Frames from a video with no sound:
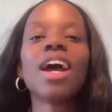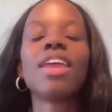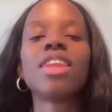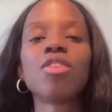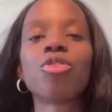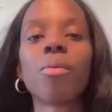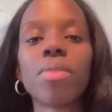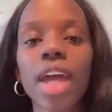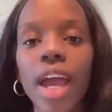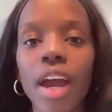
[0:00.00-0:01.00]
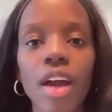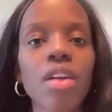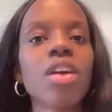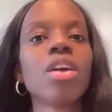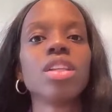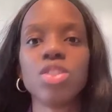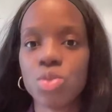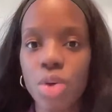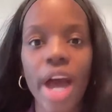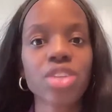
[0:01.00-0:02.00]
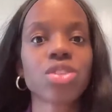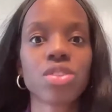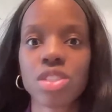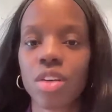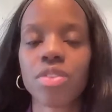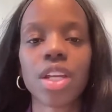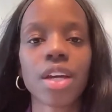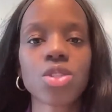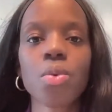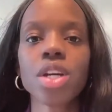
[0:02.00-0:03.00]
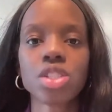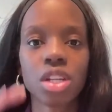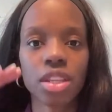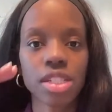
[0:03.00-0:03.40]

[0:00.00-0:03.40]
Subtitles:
And then from there, you ask yourself the next question.